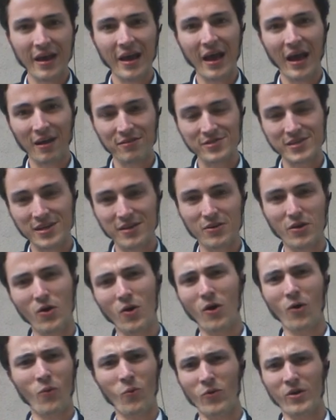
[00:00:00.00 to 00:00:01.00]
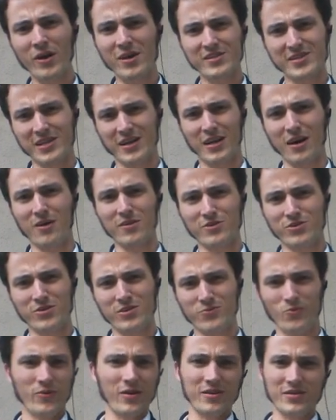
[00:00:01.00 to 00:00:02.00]
have said, oh, we're not psychologists.
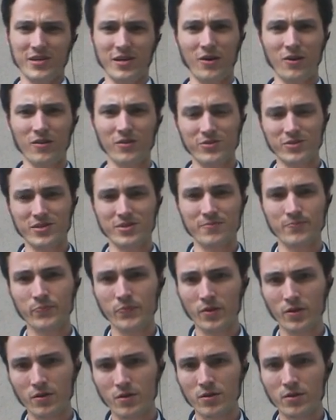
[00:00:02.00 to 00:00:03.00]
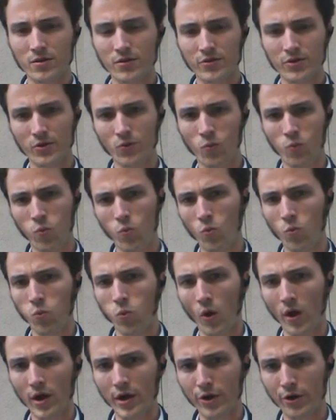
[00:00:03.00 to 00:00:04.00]
Then
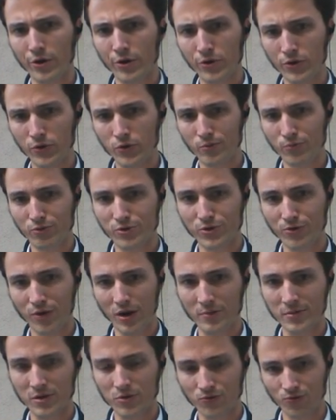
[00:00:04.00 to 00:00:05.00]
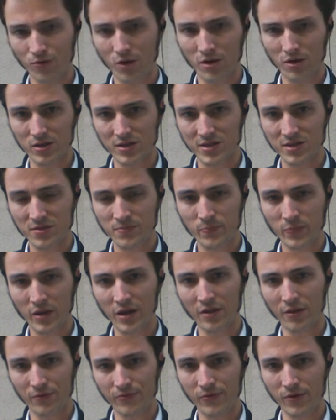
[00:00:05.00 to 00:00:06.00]
why are you prescribing drugs
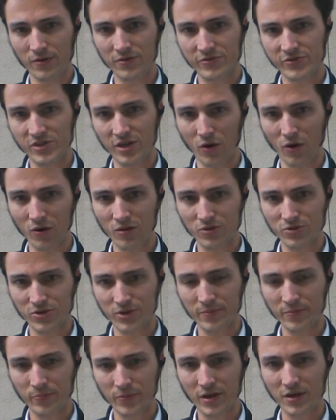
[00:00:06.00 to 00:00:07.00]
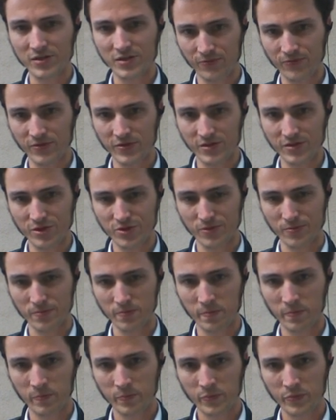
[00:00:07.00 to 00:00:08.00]
in the field of psychology as a physician?
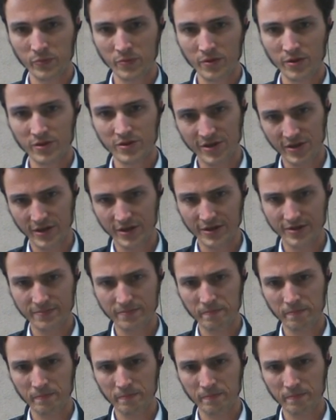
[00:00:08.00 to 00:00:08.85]
Do you get it?